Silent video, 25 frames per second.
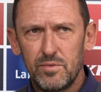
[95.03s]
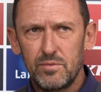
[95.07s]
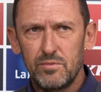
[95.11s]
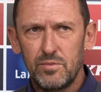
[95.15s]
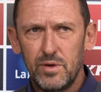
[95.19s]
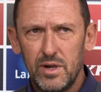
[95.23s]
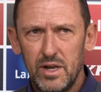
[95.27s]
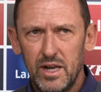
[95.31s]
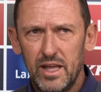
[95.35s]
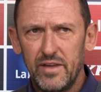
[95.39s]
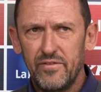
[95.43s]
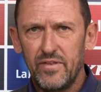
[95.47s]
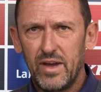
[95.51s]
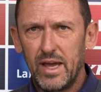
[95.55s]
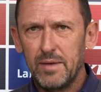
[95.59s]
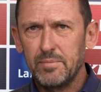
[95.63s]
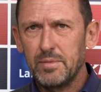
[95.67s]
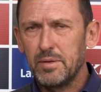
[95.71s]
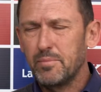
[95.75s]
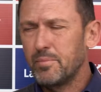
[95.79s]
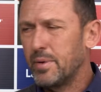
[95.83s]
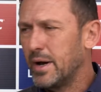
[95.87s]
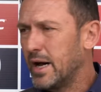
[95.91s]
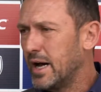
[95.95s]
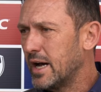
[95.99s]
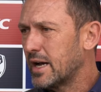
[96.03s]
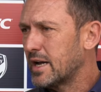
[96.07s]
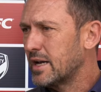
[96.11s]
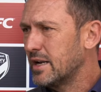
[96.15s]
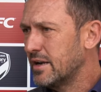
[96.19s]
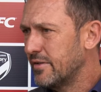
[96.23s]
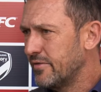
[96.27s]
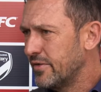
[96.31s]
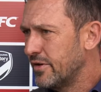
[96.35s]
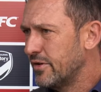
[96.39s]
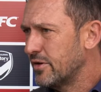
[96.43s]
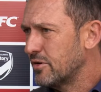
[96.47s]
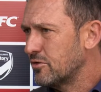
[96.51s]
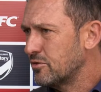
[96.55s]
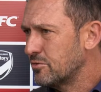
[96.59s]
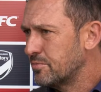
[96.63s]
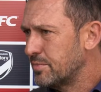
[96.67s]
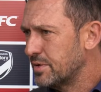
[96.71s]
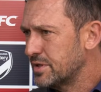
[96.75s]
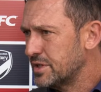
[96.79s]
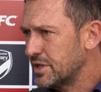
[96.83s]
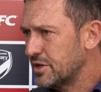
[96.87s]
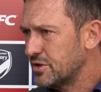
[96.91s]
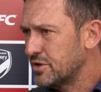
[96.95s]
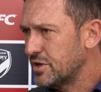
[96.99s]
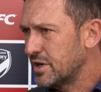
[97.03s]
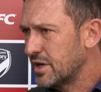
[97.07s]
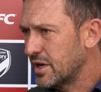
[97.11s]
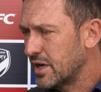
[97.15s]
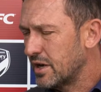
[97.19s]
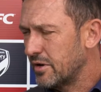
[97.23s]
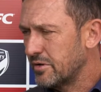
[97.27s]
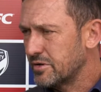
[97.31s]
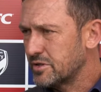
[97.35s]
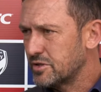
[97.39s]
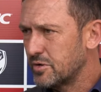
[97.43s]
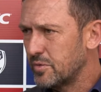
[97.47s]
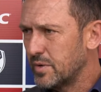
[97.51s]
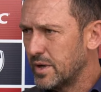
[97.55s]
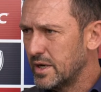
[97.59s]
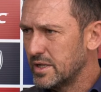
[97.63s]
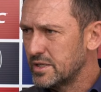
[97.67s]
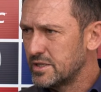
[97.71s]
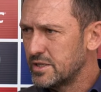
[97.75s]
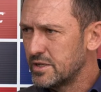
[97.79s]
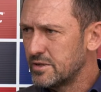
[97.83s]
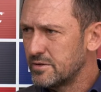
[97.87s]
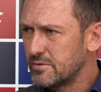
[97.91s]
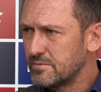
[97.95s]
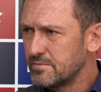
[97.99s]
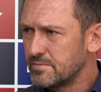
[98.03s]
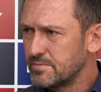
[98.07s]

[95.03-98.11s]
we leave Amy Park in a very good position going to Wellington.